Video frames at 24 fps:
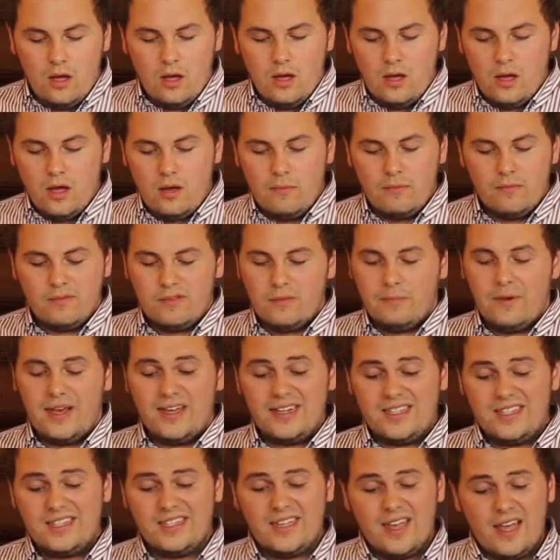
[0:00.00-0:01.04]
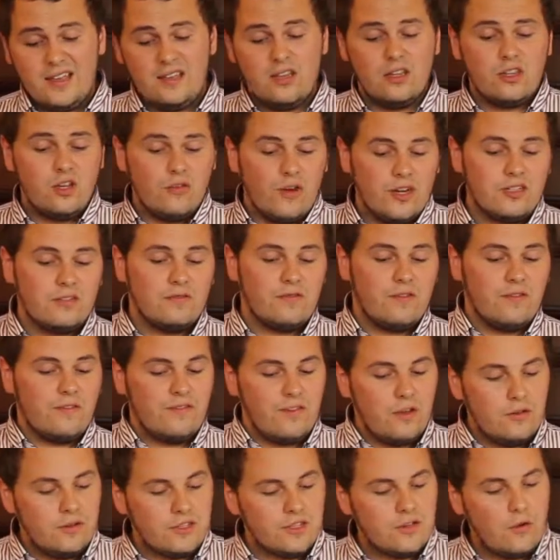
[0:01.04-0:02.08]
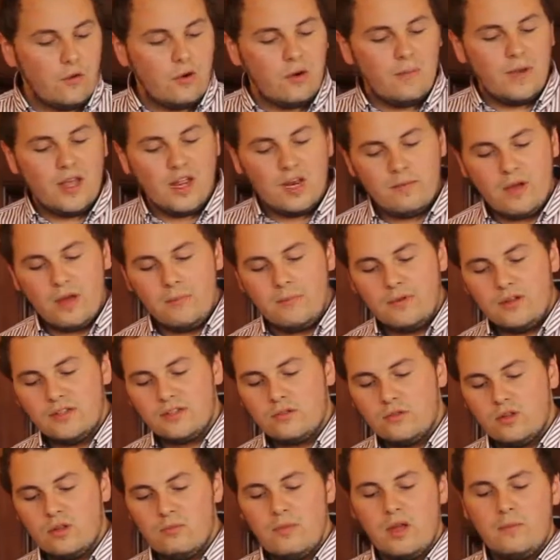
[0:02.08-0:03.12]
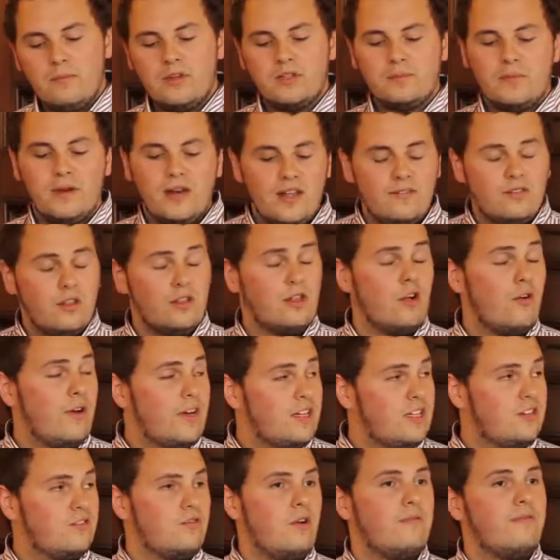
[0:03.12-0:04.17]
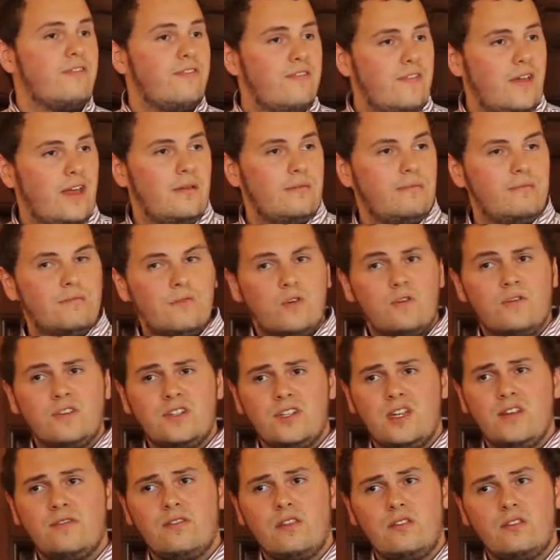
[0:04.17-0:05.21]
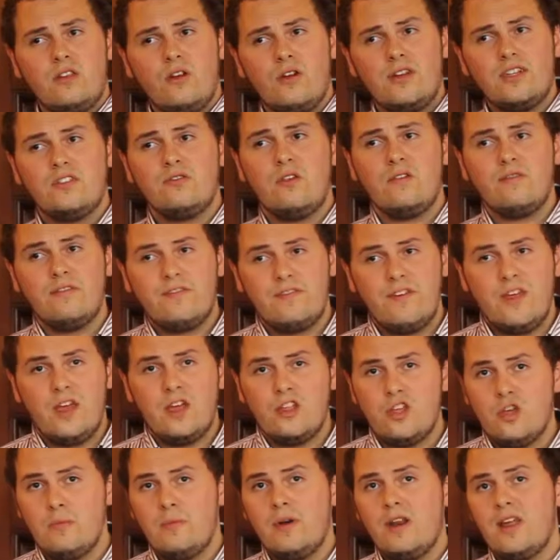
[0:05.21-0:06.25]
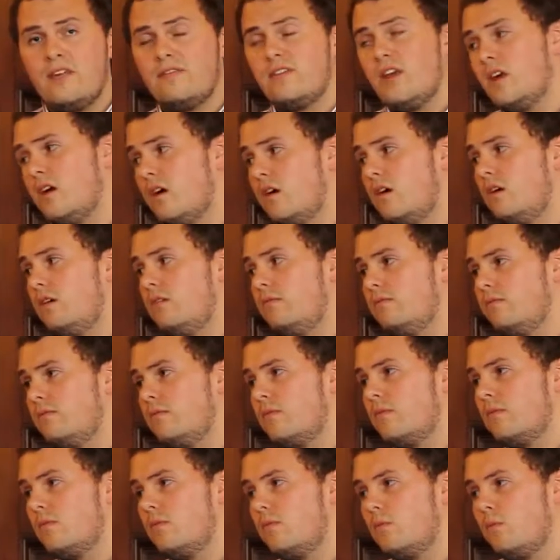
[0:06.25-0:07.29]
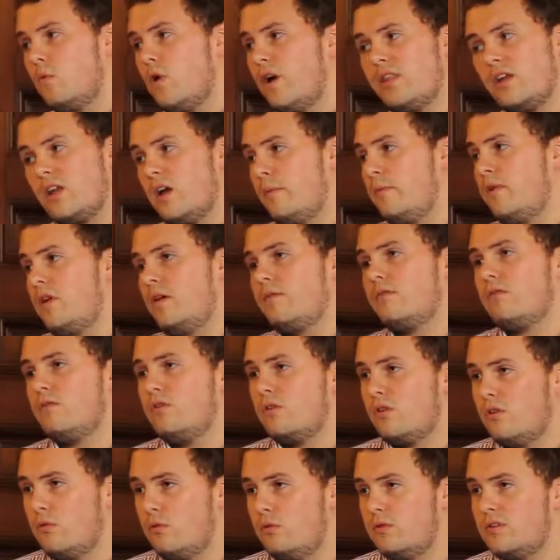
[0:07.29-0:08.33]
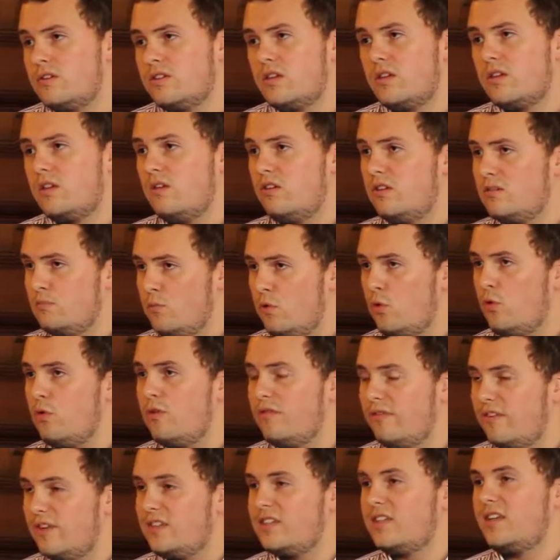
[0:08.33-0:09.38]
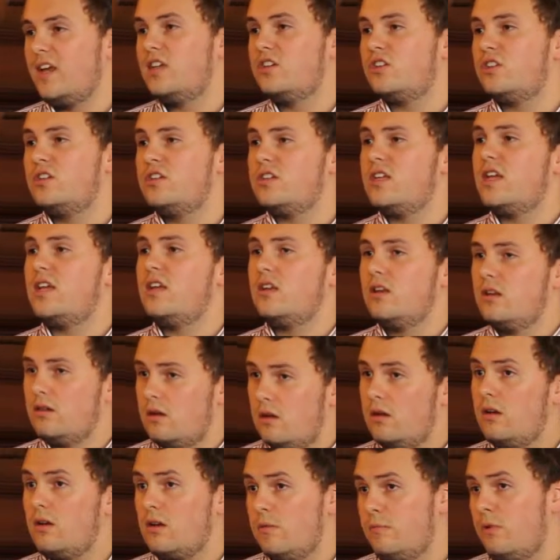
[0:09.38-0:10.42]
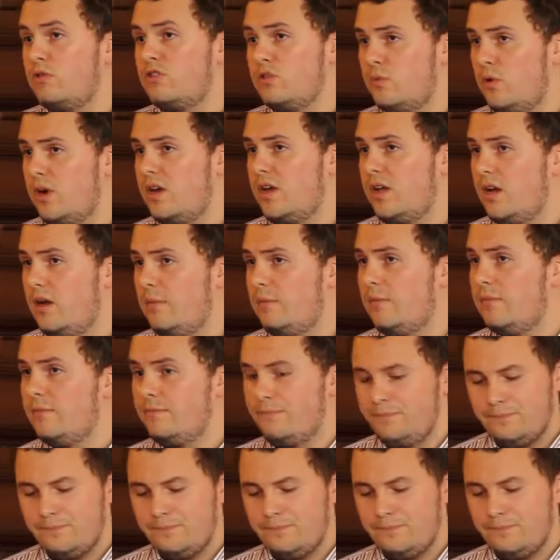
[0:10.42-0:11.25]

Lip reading: The basis, again, the directors refuse to call a meeting of members, or the members believe the directors are unfit. Obviously, if the directors are unfit and you believe they are, wind the company up through the courts, there is more investigations in compulsory winding up.